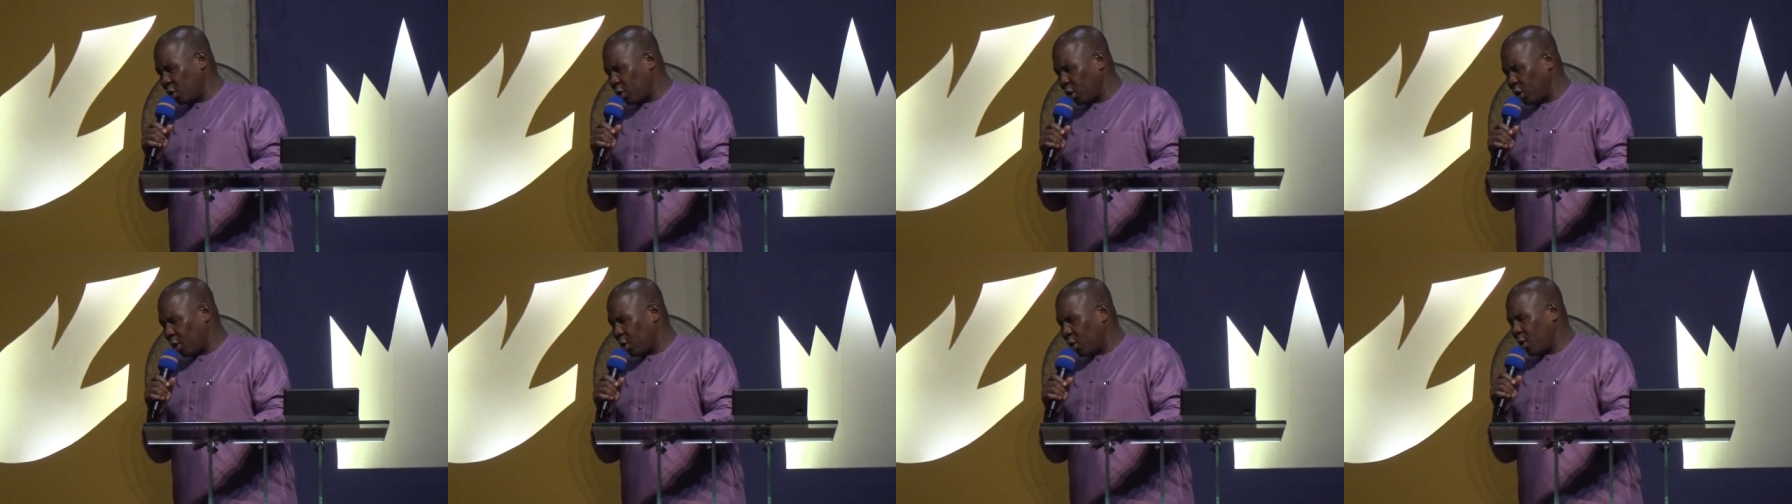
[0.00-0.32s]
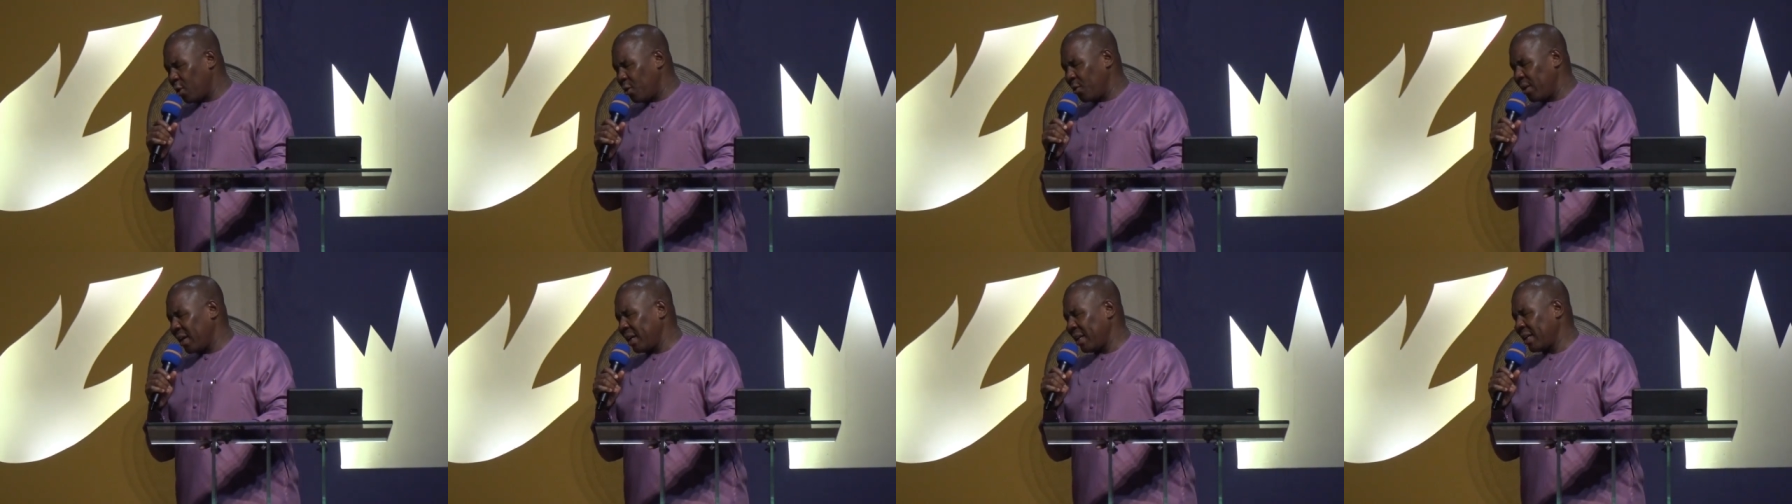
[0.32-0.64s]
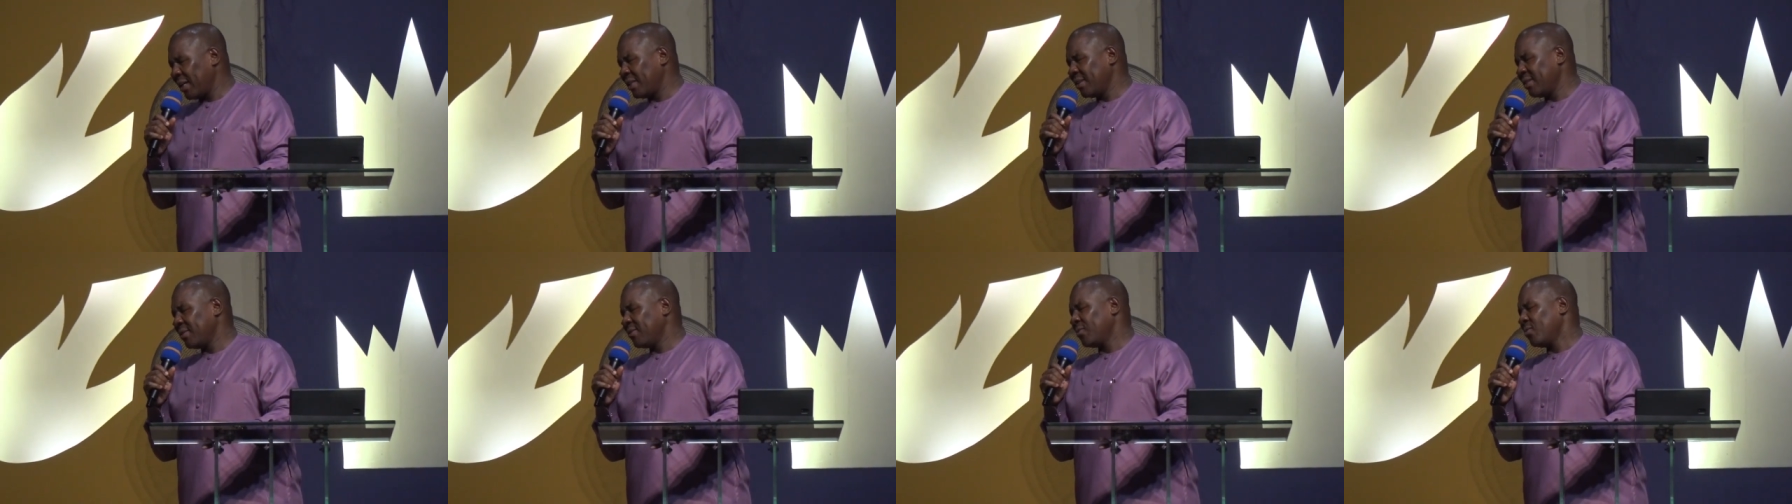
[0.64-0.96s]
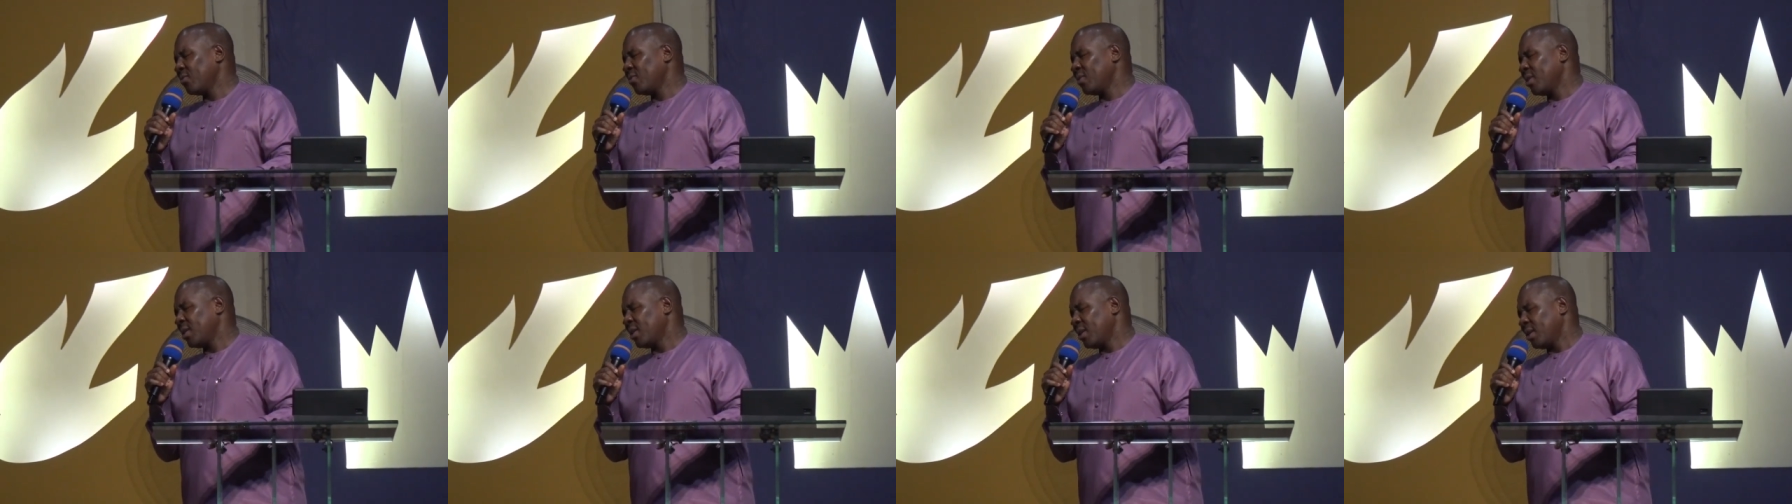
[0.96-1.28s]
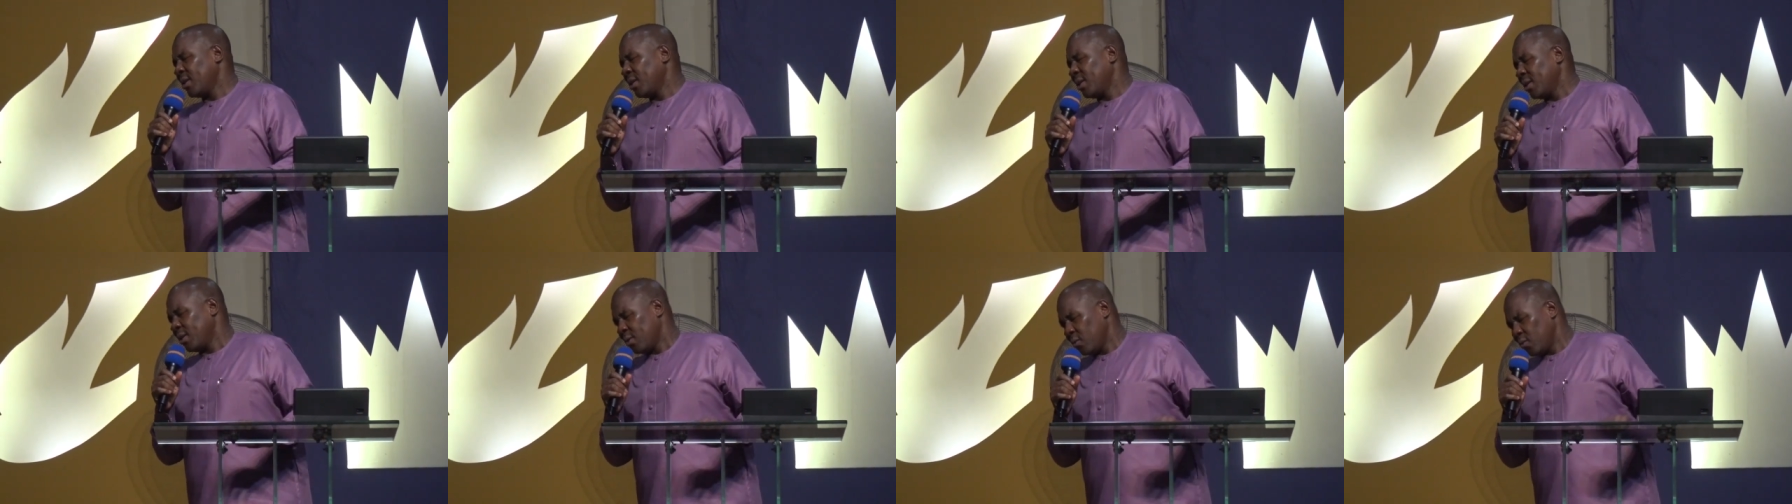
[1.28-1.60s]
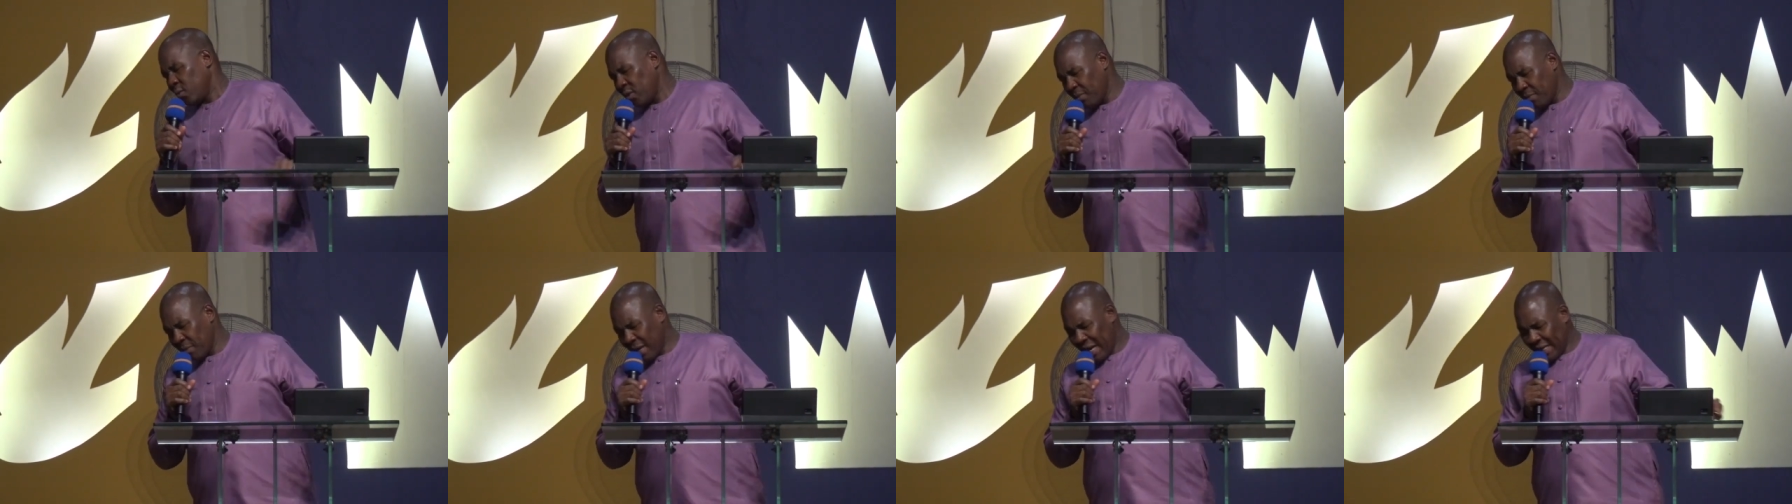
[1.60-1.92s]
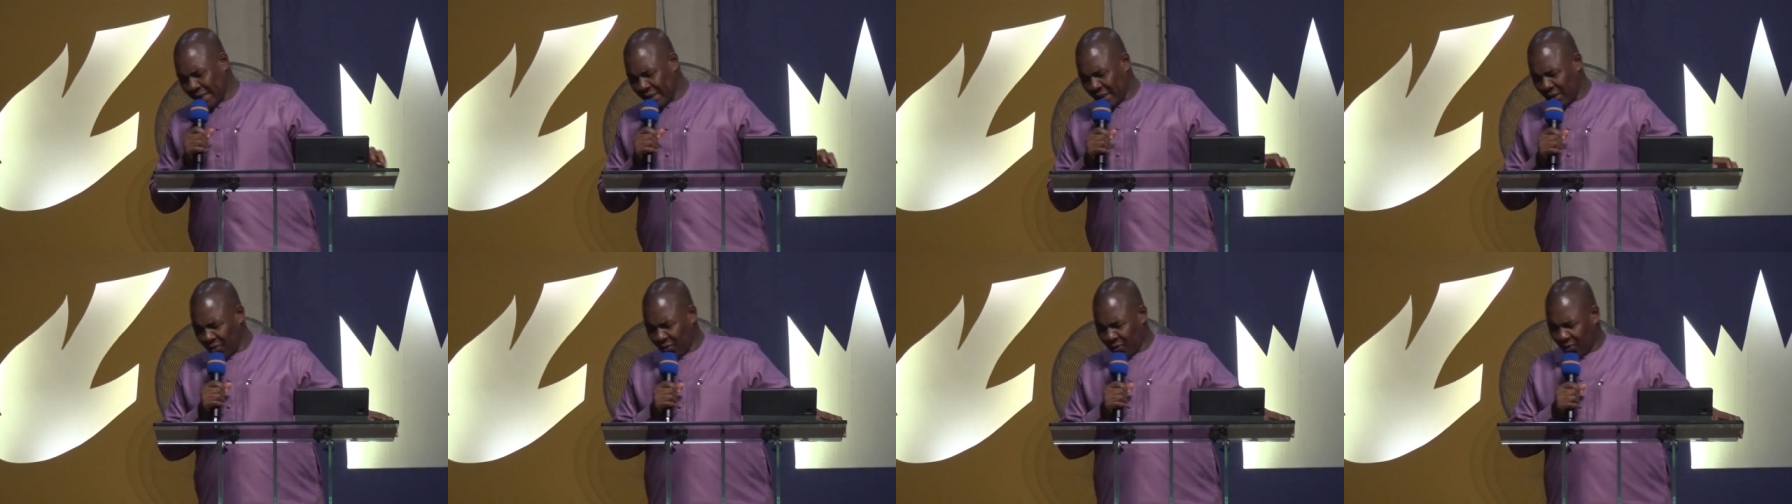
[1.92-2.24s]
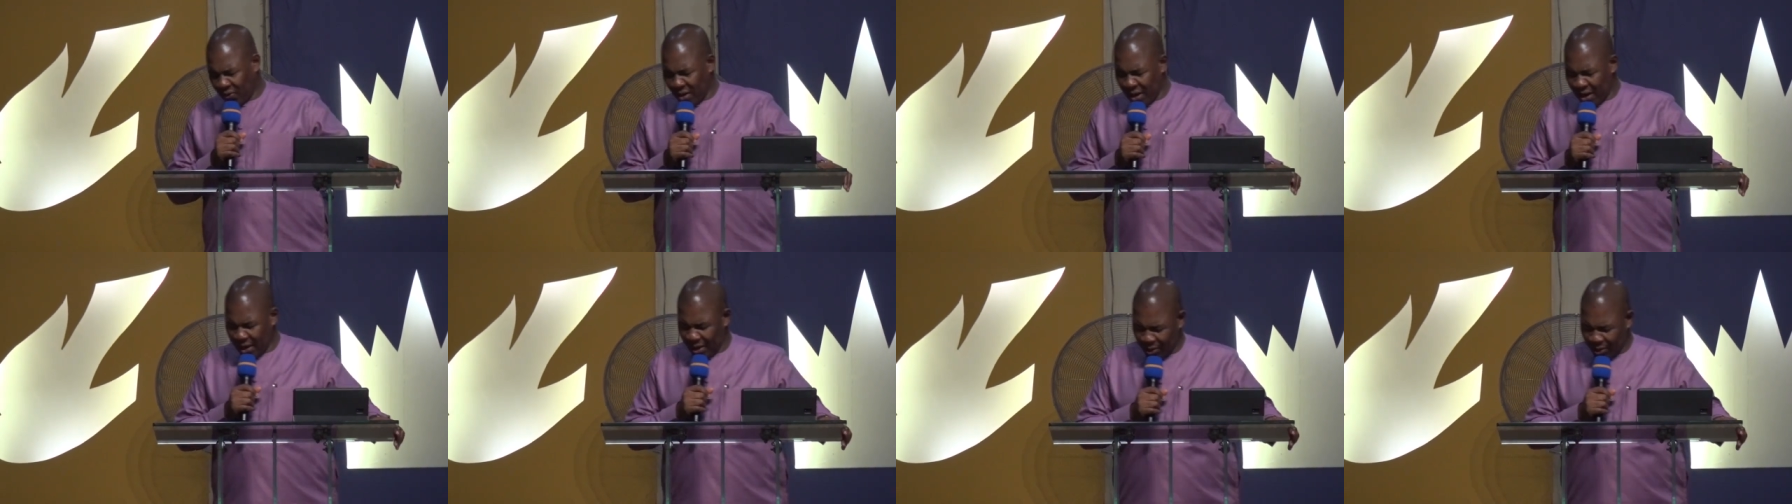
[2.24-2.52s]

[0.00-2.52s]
glory. We magnify